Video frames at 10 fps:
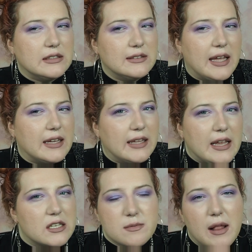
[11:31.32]

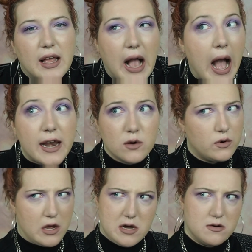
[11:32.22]
lang-a-lang smell like? I don't
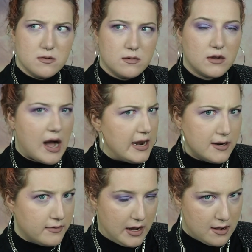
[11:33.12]
know.
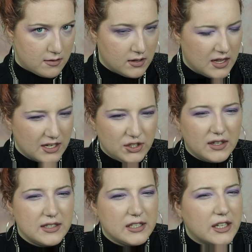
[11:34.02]

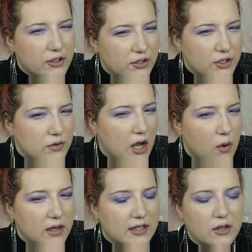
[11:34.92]
Do you
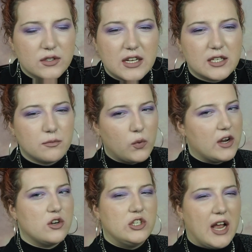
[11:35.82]
know there's like some
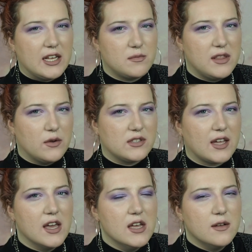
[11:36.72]
weird jasmine that was like
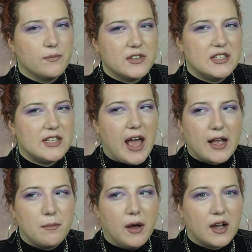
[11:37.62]

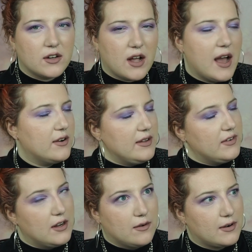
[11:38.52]
sackbuck, or I don't
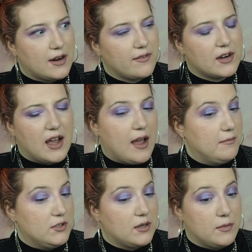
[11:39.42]
even know. I'm
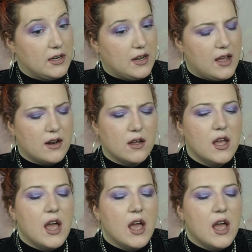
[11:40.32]
just gonna pretend I don't.